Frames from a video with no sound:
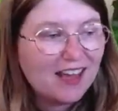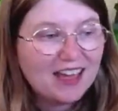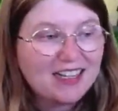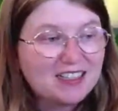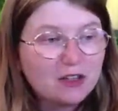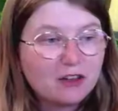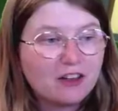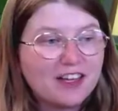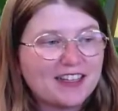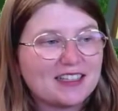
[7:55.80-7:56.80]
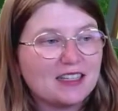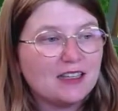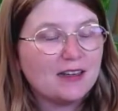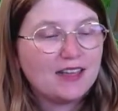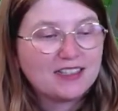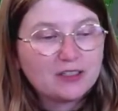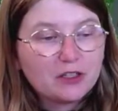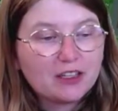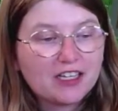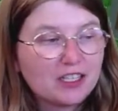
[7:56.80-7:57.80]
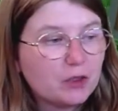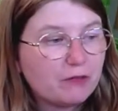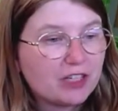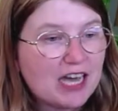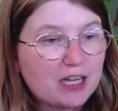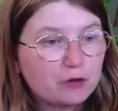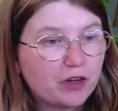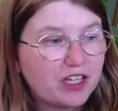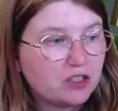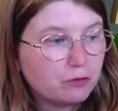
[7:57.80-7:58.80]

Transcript: it's not like you even had right of